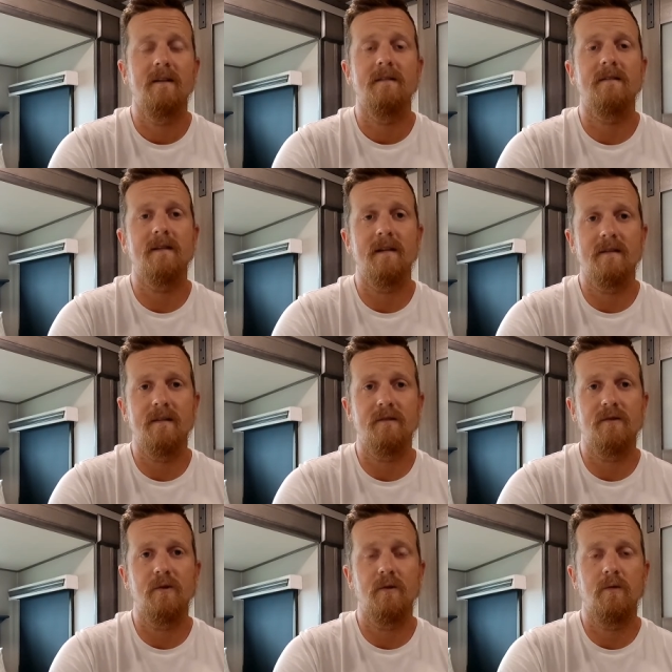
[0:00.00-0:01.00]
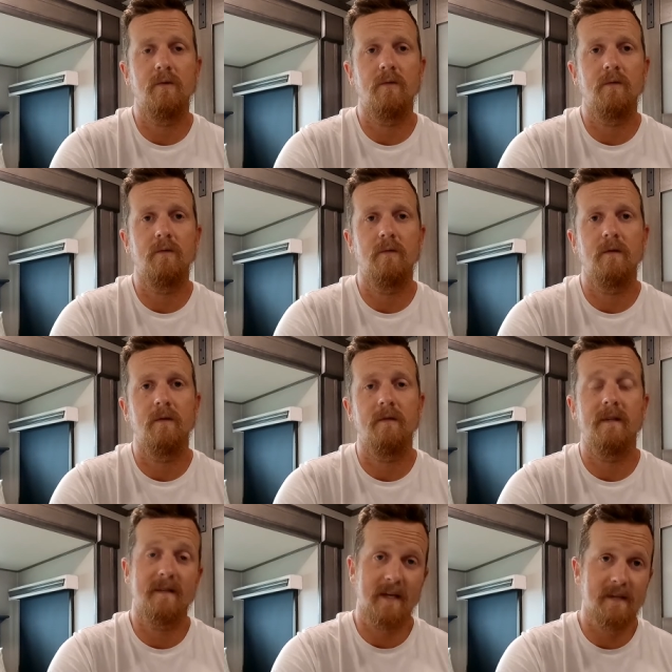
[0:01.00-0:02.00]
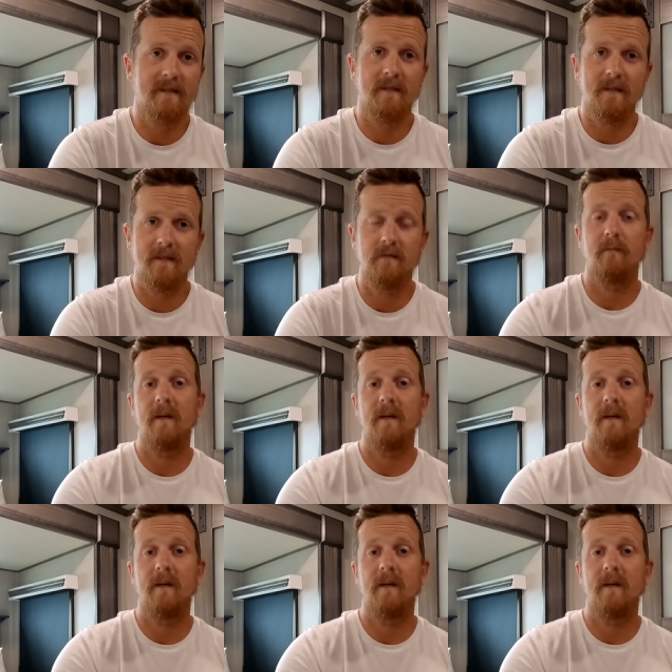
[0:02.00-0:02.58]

sent it to the Texas